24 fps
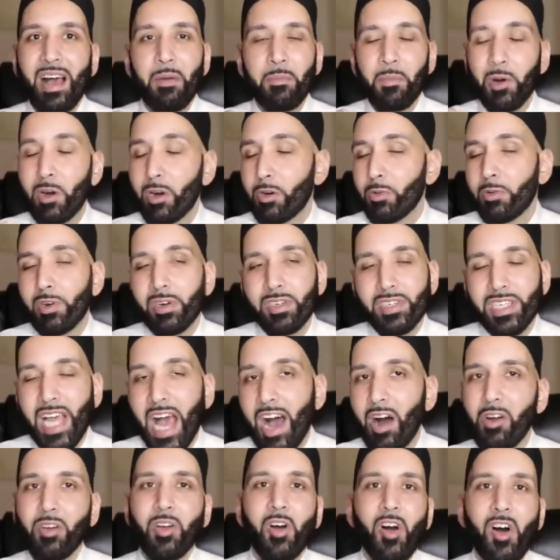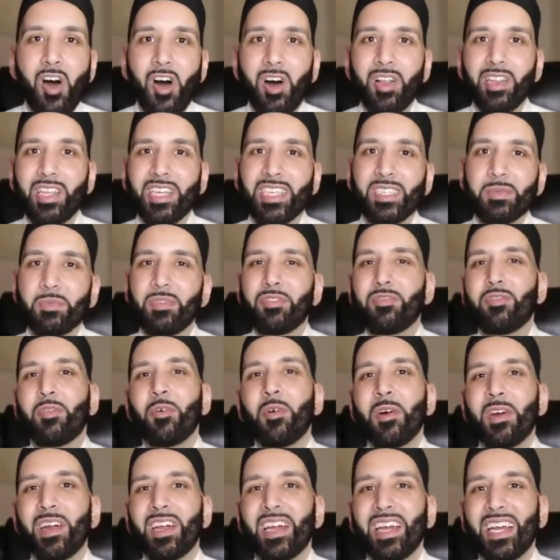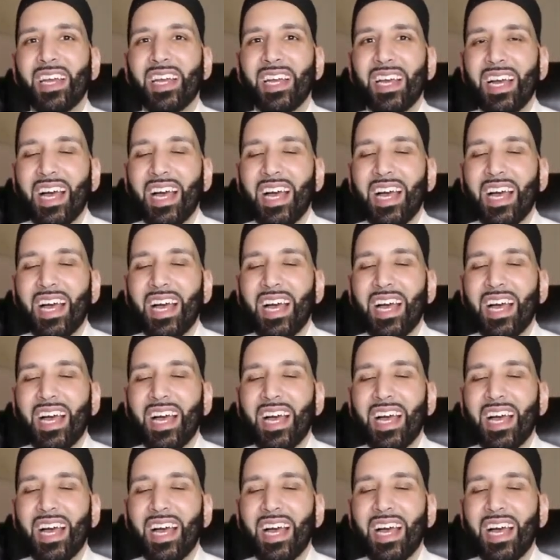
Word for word: murderers, alcoholics before,